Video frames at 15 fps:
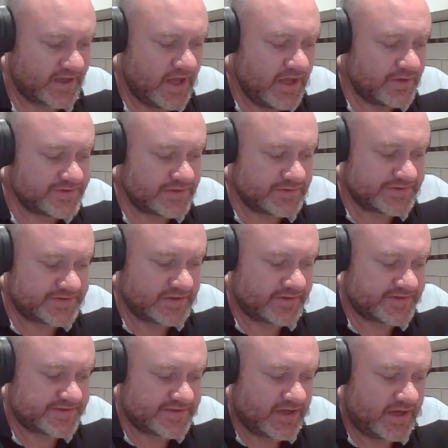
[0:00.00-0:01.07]
It was interesting at
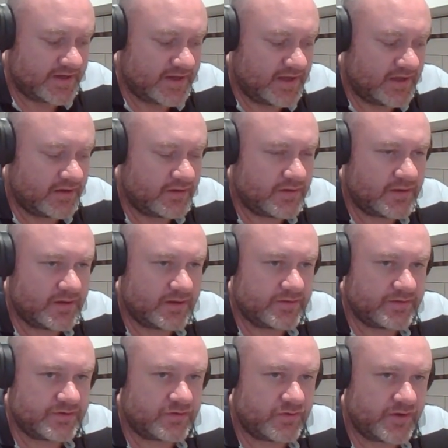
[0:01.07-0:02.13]
the start how
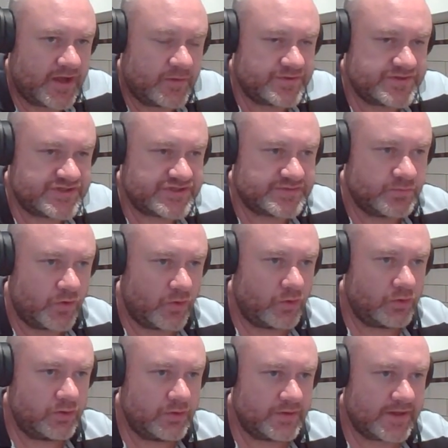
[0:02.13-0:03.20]
the crowd was
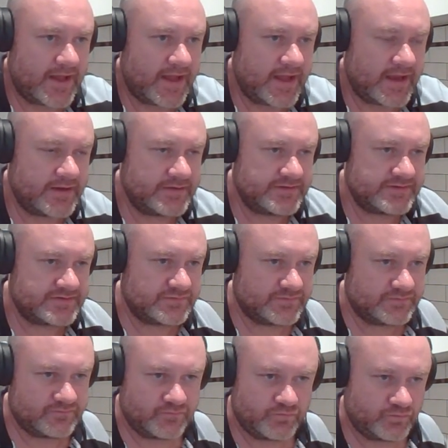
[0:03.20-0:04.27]
small and,
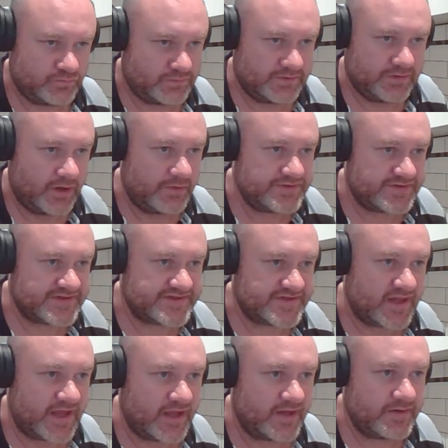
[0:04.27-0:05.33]
it's a
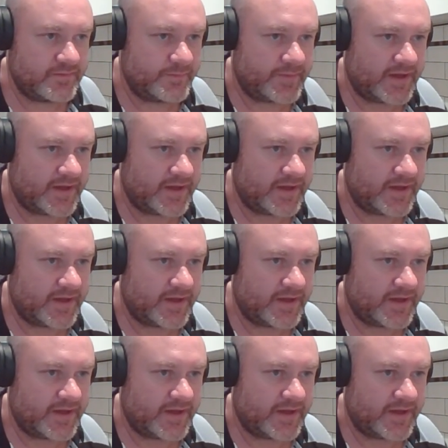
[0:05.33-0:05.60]
sellout.